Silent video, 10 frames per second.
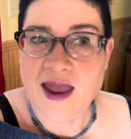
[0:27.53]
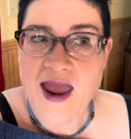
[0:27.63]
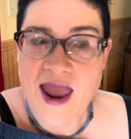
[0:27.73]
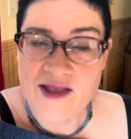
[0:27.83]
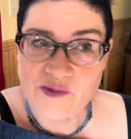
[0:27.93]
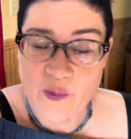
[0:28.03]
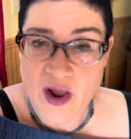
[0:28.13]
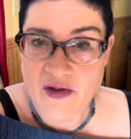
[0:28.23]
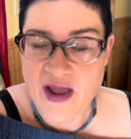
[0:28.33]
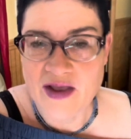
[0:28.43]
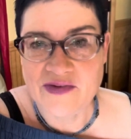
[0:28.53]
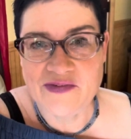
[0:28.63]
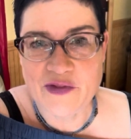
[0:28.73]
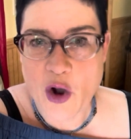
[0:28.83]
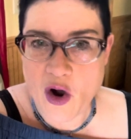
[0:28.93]
as well as the
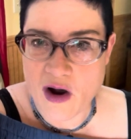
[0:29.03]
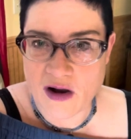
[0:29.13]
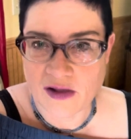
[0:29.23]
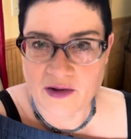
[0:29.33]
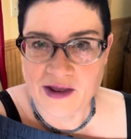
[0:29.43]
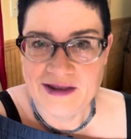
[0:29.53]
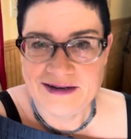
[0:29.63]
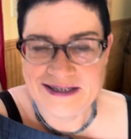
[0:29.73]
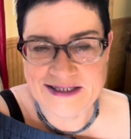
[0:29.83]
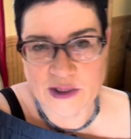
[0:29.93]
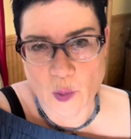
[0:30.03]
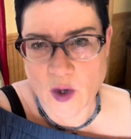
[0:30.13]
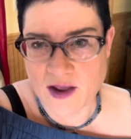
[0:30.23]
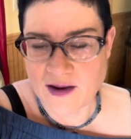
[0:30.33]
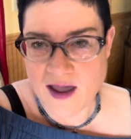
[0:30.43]
haul to see what
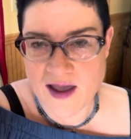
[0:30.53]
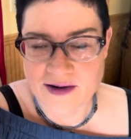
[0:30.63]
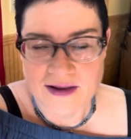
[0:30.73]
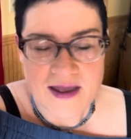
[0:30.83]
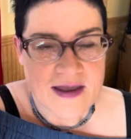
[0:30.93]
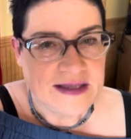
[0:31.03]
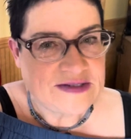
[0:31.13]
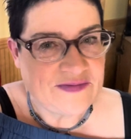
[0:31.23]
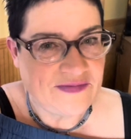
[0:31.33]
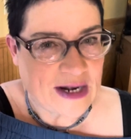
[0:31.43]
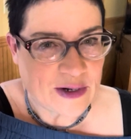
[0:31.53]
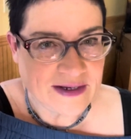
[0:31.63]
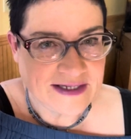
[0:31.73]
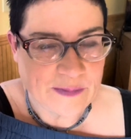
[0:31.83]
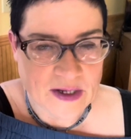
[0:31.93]
I got. It's very
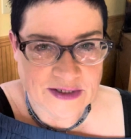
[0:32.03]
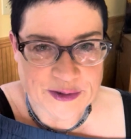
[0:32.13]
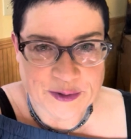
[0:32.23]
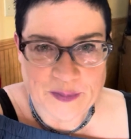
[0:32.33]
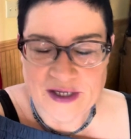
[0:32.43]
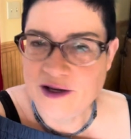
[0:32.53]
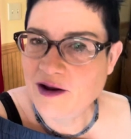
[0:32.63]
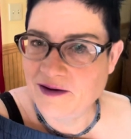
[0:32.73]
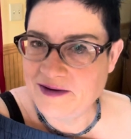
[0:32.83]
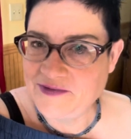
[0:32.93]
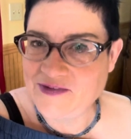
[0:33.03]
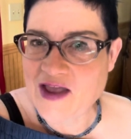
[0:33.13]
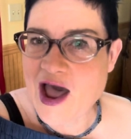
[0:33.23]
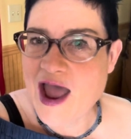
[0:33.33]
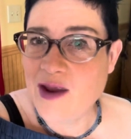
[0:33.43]
special because
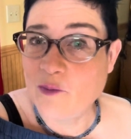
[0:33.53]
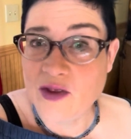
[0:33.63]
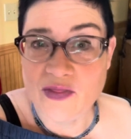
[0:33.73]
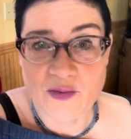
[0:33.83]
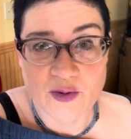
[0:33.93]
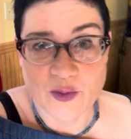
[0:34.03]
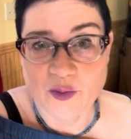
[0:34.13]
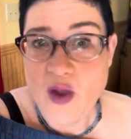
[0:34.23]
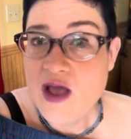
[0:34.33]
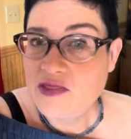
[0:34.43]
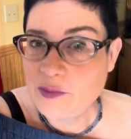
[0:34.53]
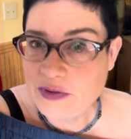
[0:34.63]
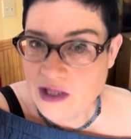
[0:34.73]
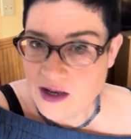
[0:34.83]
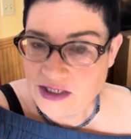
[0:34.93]
I went through the
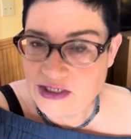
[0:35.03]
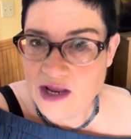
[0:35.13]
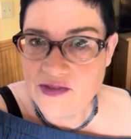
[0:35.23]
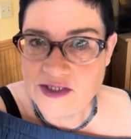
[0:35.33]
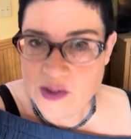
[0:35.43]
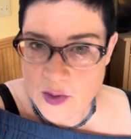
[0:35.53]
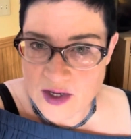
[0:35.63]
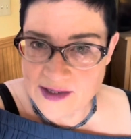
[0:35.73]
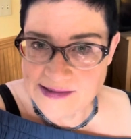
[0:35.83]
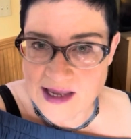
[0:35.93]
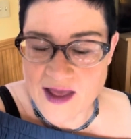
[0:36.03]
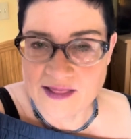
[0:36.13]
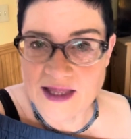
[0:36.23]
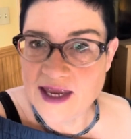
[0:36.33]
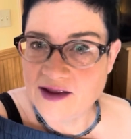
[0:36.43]
plush and the toys at
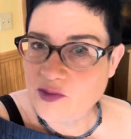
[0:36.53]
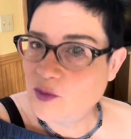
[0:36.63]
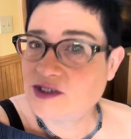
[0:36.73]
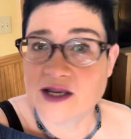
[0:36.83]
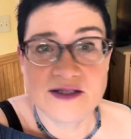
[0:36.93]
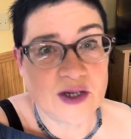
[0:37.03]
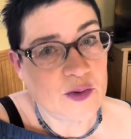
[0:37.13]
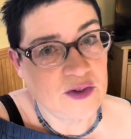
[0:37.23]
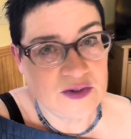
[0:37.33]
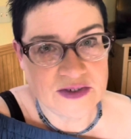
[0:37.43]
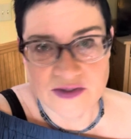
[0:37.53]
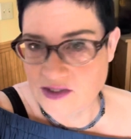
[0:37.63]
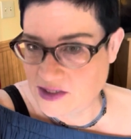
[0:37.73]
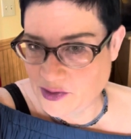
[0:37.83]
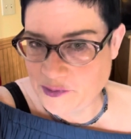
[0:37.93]
length, which I don't usually
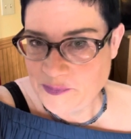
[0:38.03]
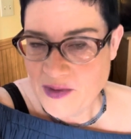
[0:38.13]
do.